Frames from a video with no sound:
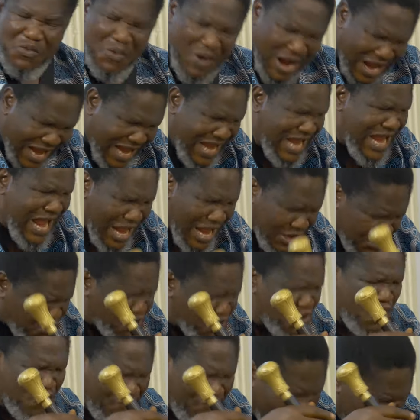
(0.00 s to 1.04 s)
Why are
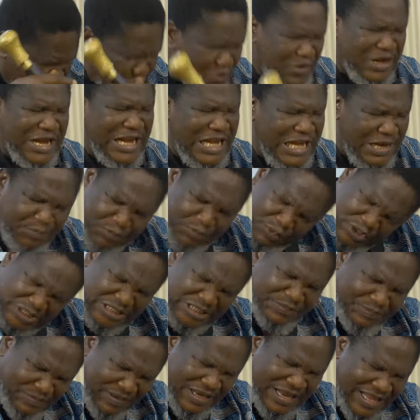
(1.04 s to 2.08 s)
you overlooking the
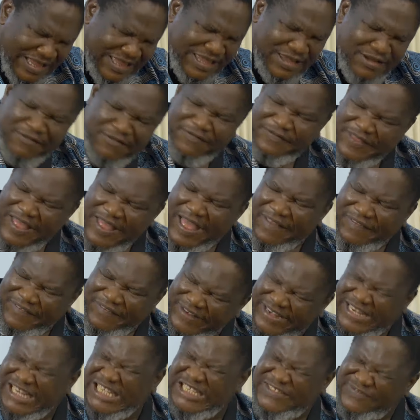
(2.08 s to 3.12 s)
possibility of that
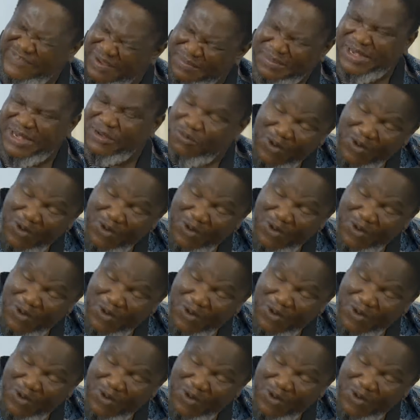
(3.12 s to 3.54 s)
in this family?